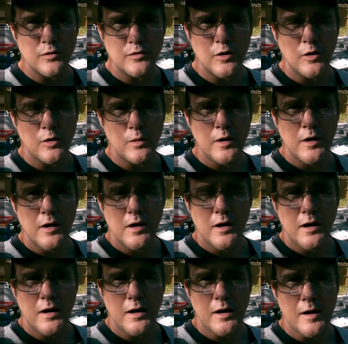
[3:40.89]
So
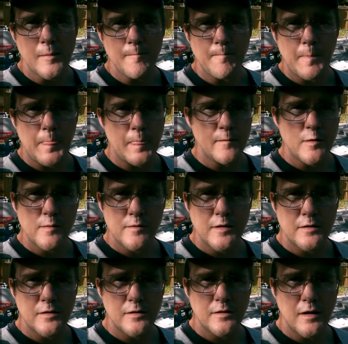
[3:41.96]
um, th
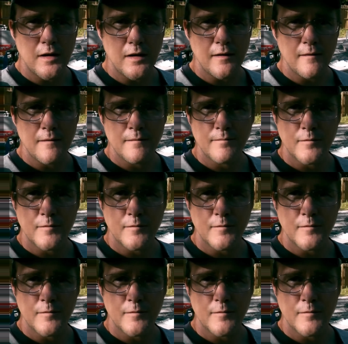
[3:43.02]
this is a,